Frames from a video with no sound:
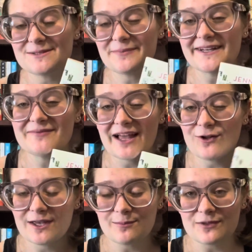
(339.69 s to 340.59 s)
but I'll
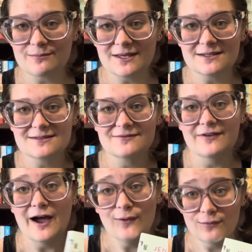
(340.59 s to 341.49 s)
keep them because of
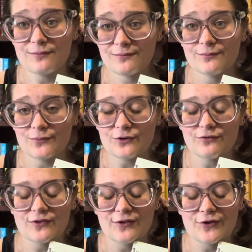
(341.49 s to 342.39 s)
how
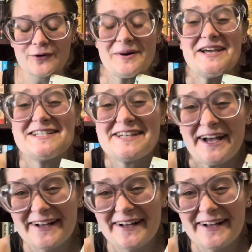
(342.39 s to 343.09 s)
beautiful they look on my shelf.